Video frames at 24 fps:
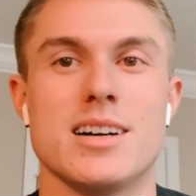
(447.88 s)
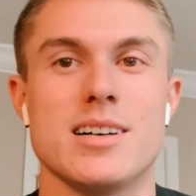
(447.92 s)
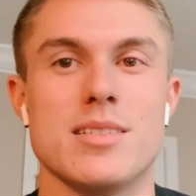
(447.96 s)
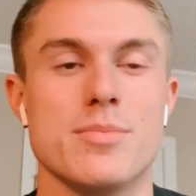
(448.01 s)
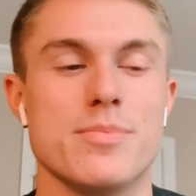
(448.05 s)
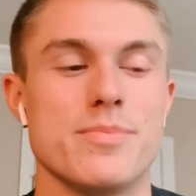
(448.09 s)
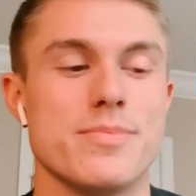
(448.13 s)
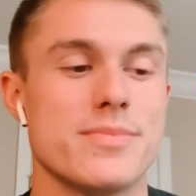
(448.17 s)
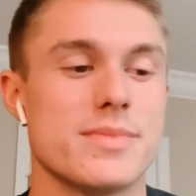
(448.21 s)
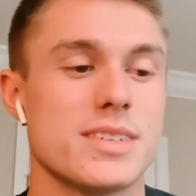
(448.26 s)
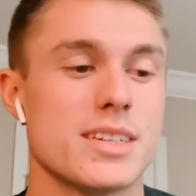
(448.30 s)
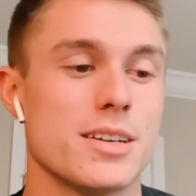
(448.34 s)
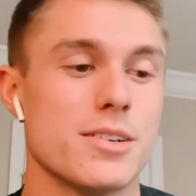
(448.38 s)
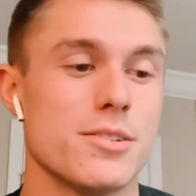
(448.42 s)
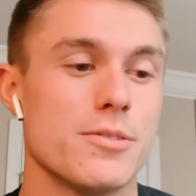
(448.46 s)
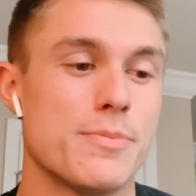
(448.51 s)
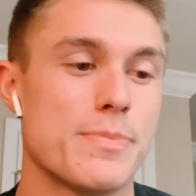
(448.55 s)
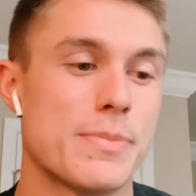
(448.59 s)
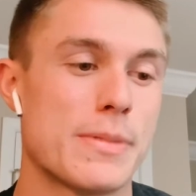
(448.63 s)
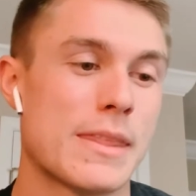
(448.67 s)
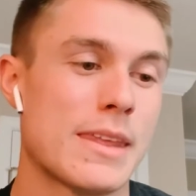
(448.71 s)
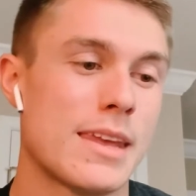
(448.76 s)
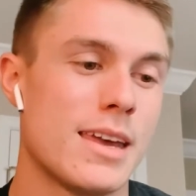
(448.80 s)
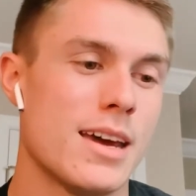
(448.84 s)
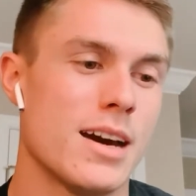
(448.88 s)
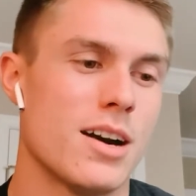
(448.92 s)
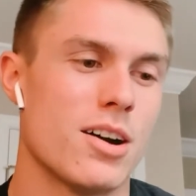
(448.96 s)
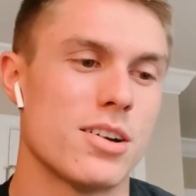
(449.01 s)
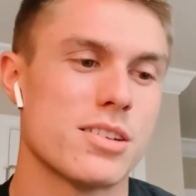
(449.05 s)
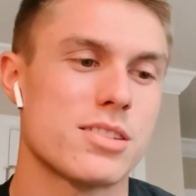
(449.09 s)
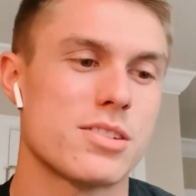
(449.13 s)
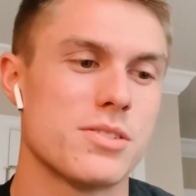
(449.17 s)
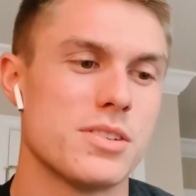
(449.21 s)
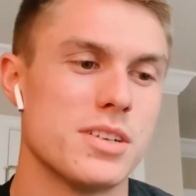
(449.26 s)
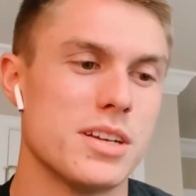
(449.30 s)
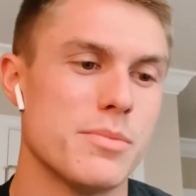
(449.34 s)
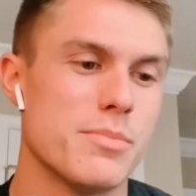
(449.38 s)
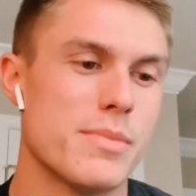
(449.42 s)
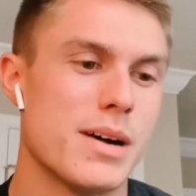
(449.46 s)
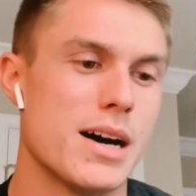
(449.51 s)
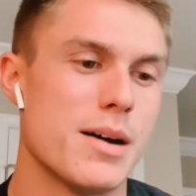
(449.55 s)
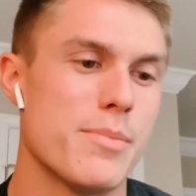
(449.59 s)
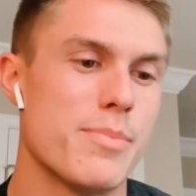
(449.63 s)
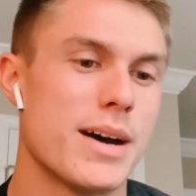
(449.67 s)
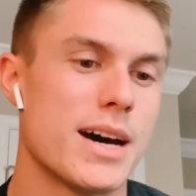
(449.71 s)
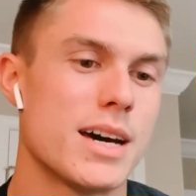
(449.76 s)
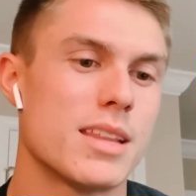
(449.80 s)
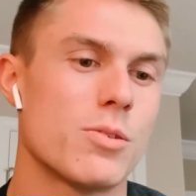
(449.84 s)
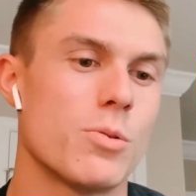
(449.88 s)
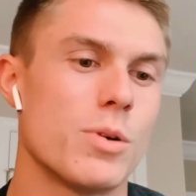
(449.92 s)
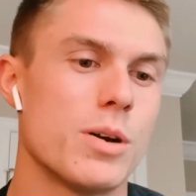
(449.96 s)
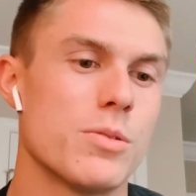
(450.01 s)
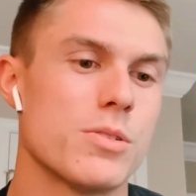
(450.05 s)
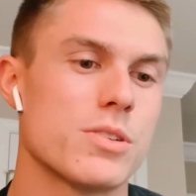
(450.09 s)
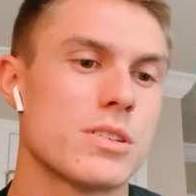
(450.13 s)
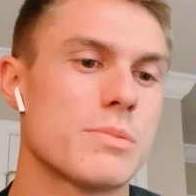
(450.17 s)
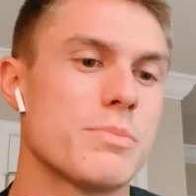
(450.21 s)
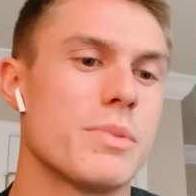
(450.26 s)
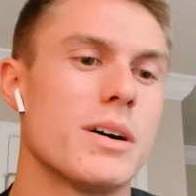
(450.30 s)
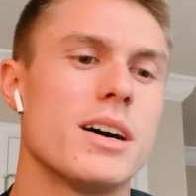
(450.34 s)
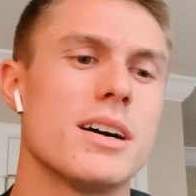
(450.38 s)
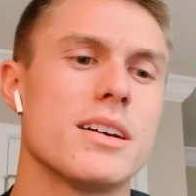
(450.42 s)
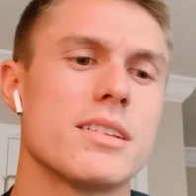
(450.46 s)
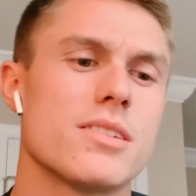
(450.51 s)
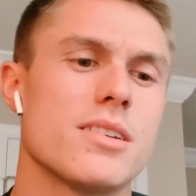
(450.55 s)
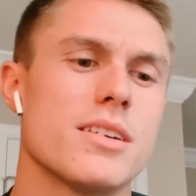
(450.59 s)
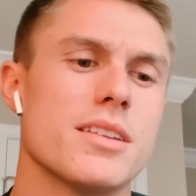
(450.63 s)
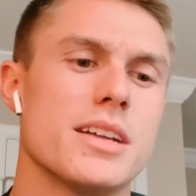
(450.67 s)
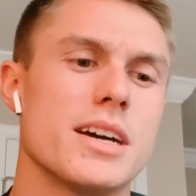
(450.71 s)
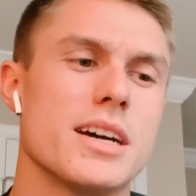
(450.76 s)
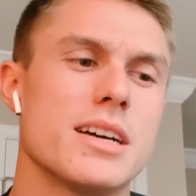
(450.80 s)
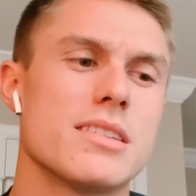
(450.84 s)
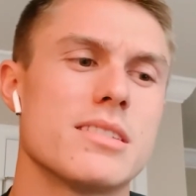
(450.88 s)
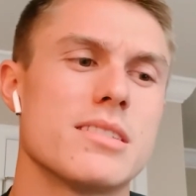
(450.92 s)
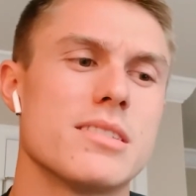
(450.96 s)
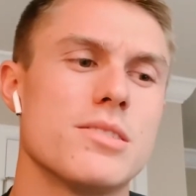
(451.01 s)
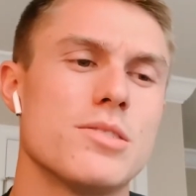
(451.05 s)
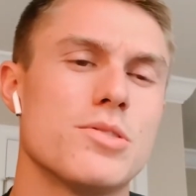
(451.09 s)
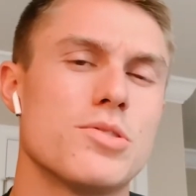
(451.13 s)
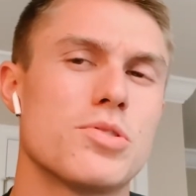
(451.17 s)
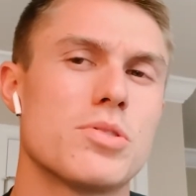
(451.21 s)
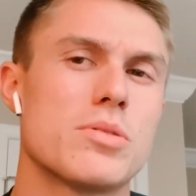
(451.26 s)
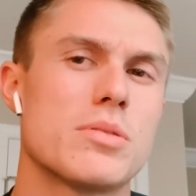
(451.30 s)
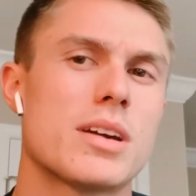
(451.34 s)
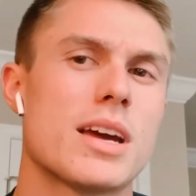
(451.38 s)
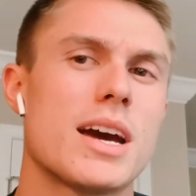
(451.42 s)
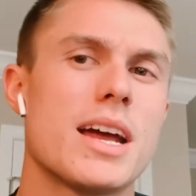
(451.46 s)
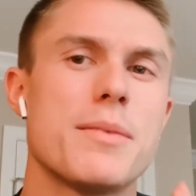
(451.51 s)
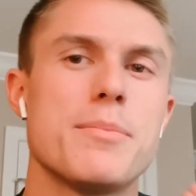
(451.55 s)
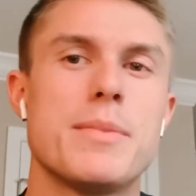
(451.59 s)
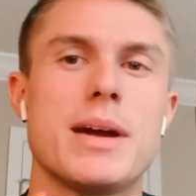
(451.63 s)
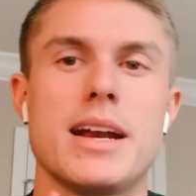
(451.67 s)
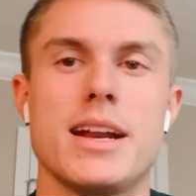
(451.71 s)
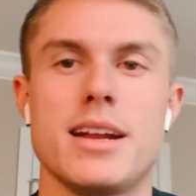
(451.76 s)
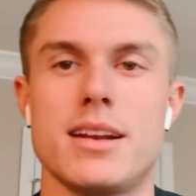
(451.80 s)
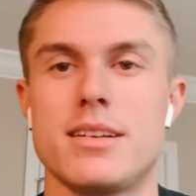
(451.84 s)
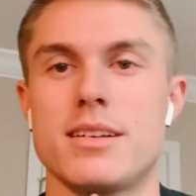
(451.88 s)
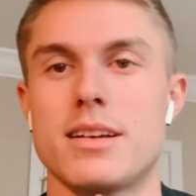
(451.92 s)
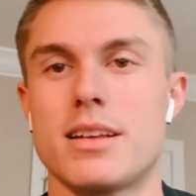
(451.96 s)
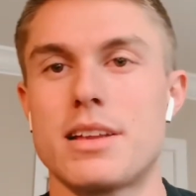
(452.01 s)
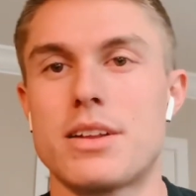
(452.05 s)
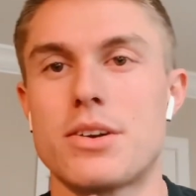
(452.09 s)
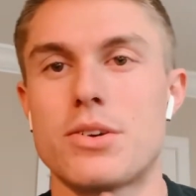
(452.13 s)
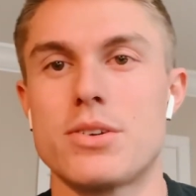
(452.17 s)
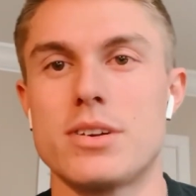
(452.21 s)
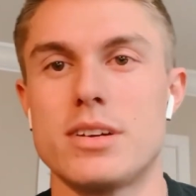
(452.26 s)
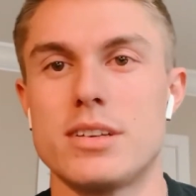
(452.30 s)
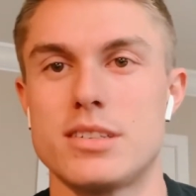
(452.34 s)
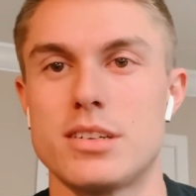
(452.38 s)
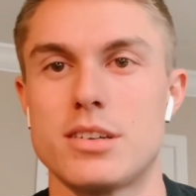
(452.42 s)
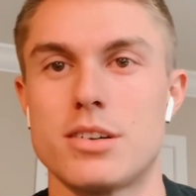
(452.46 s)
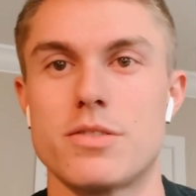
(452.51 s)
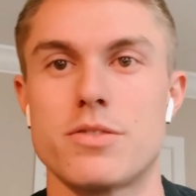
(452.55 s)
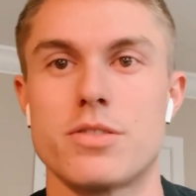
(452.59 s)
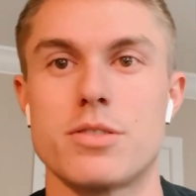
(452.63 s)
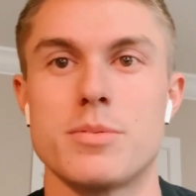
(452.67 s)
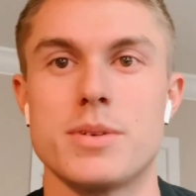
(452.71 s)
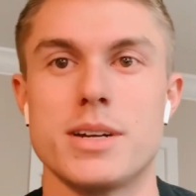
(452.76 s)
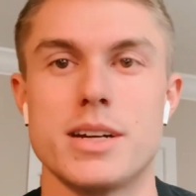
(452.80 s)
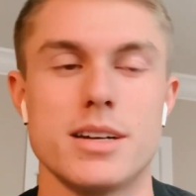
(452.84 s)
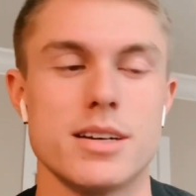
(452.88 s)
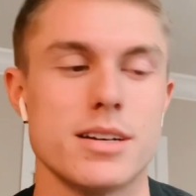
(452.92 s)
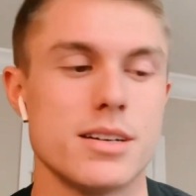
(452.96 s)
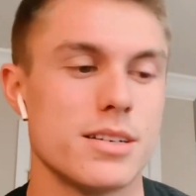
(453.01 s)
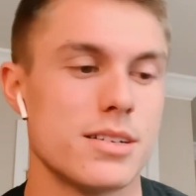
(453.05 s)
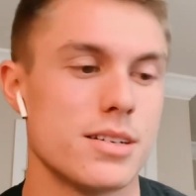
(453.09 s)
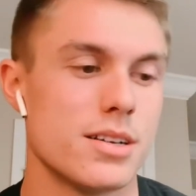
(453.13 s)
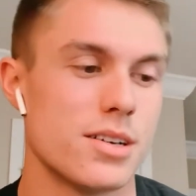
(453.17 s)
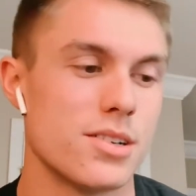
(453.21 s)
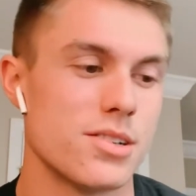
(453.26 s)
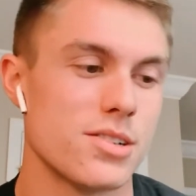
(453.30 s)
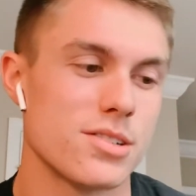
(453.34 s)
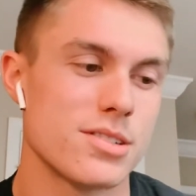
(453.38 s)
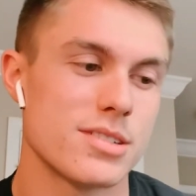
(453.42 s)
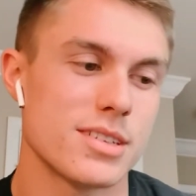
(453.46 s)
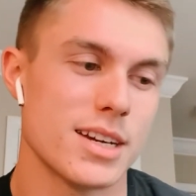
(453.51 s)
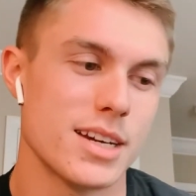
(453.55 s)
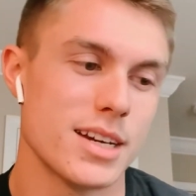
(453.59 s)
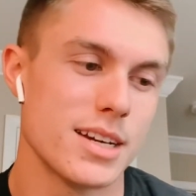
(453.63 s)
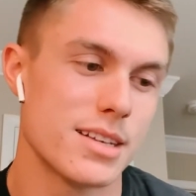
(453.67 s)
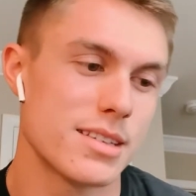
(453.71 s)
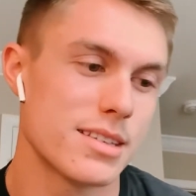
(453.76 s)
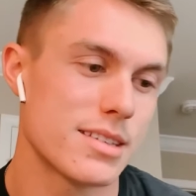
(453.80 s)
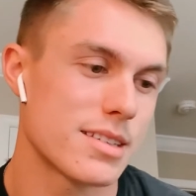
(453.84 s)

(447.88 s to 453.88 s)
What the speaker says: So I also did my pathway response on that too. So it kind of made it a little easier for me to understand.